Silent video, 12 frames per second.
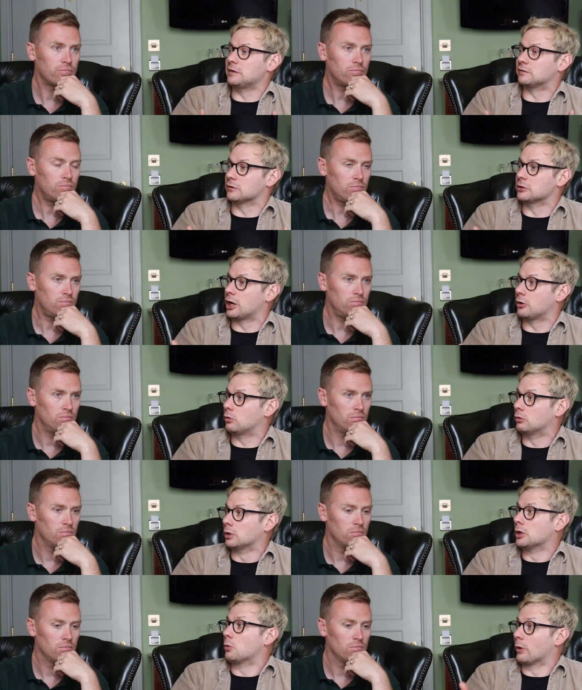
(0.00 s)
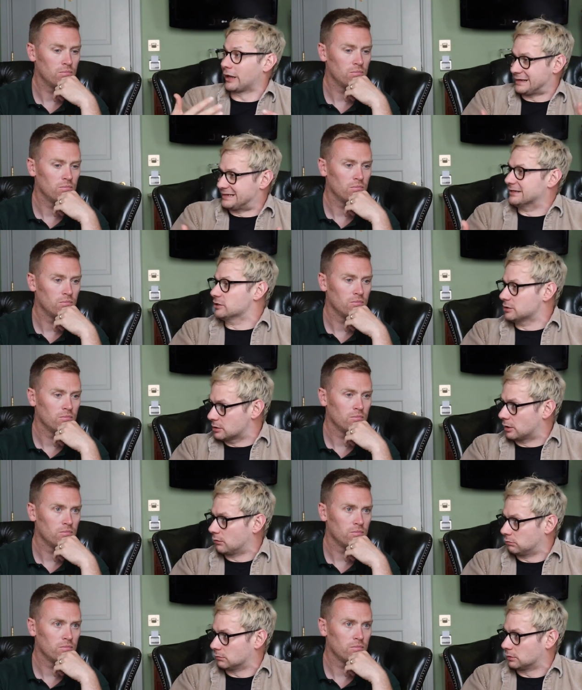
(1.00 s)
Speaker 1: me to know when I didn't
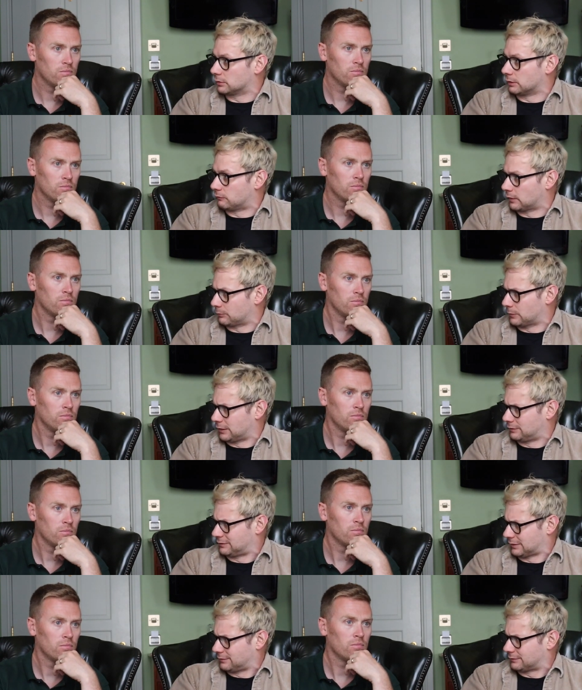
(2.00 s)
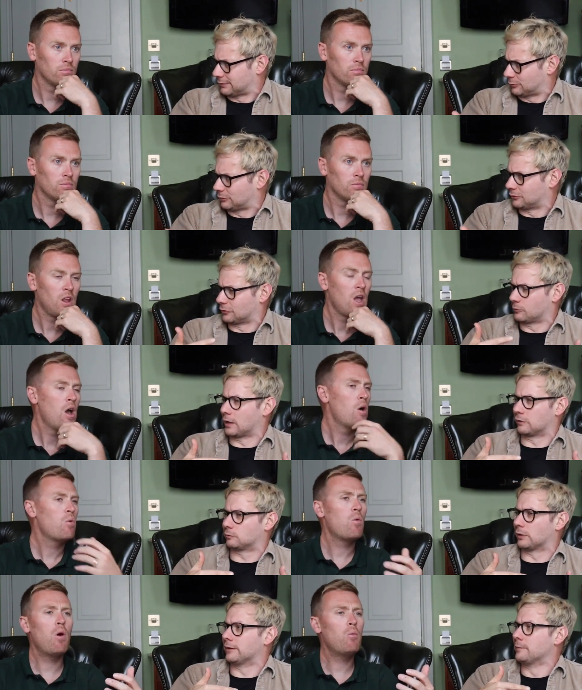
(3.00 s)
know if that makes sense. I'm not sure
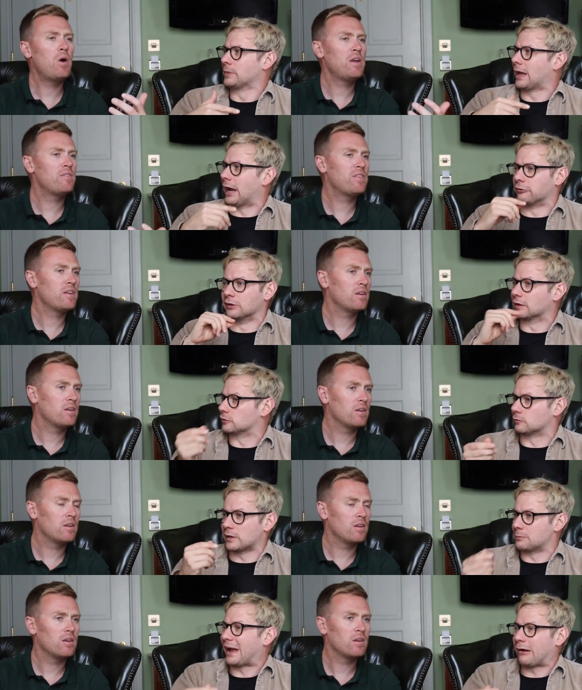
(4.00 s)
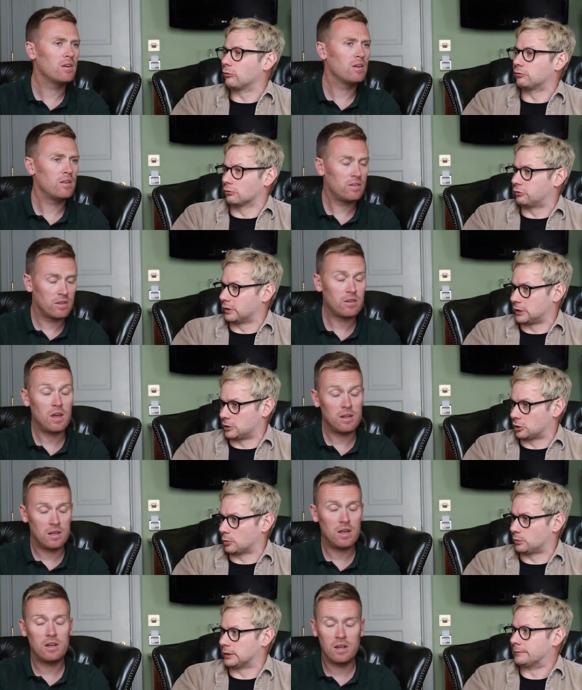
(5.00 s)
explain. Well, way, I think that's a very powerful thing.
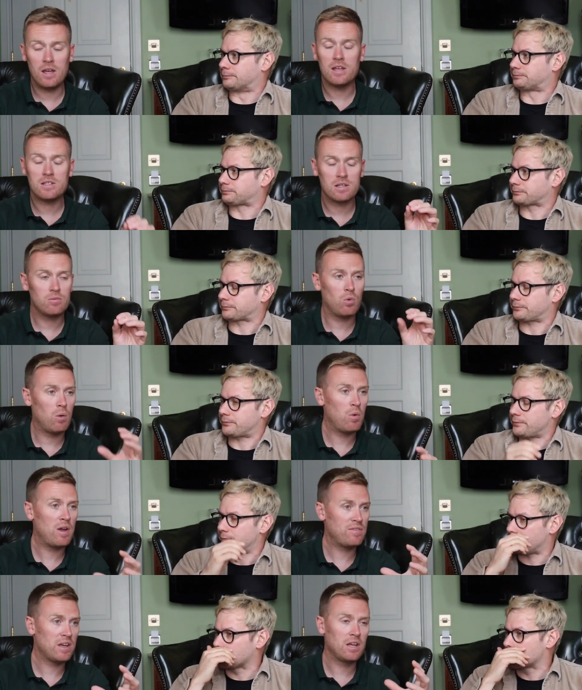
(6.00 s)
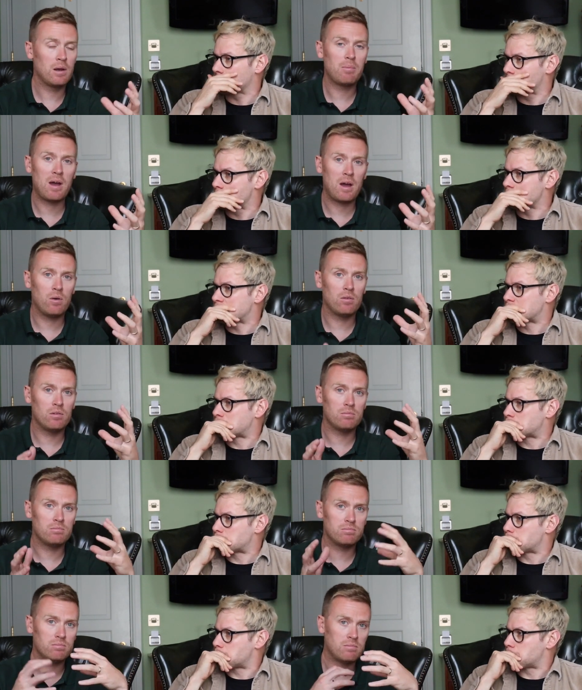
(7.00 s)
It,
Speaker 2: it is, and one way of thinking about
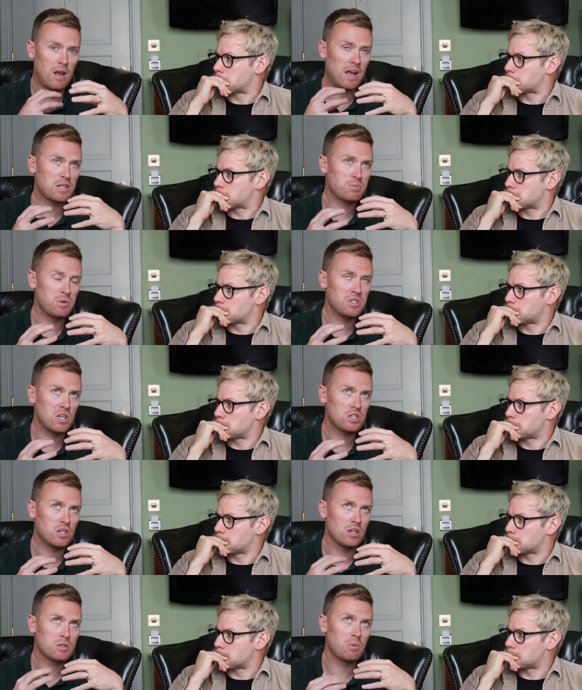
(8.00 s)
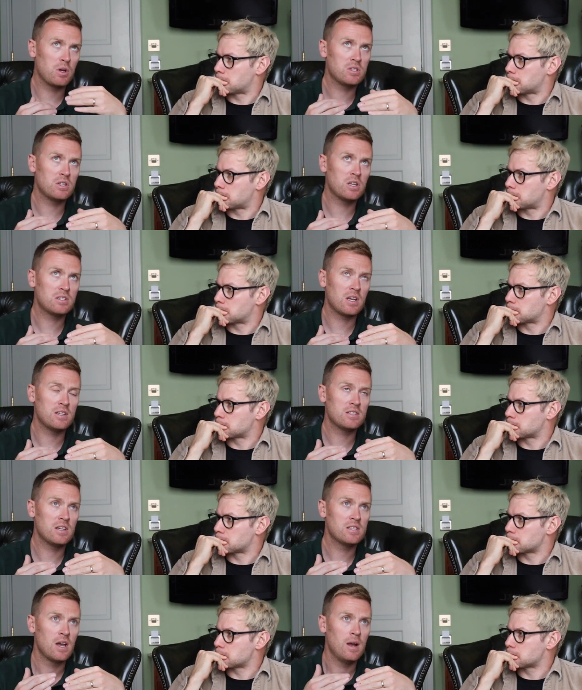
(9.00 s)
exposition, I suppose, in this
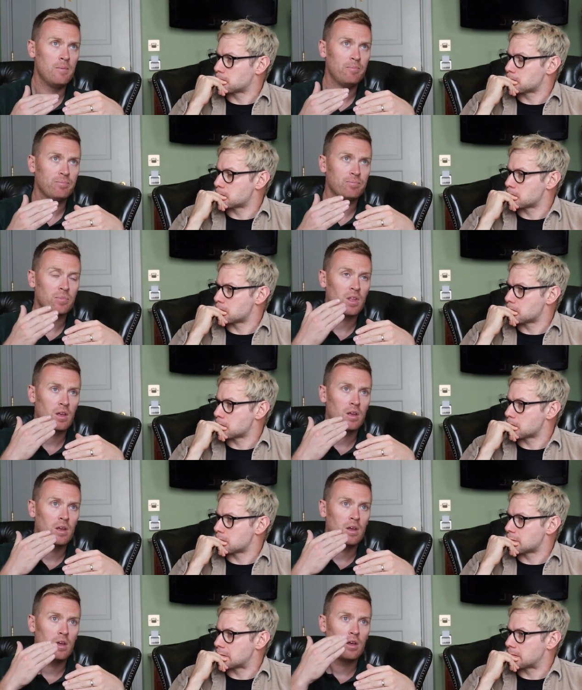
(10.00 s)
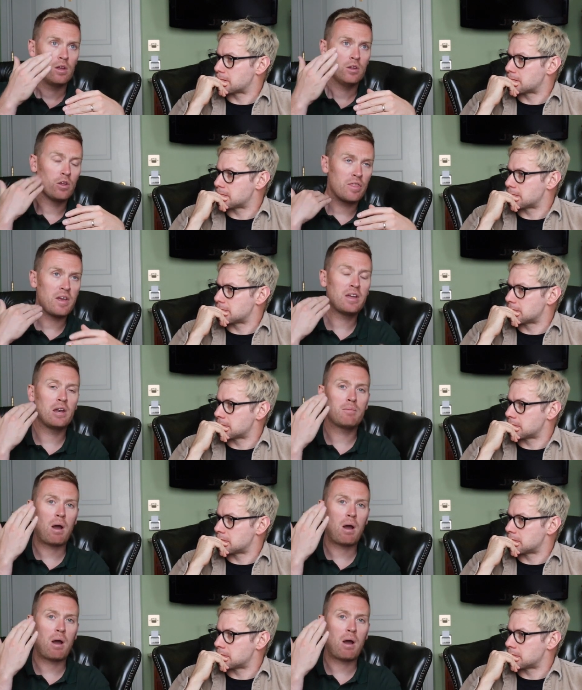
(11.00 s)
sense is you're thinking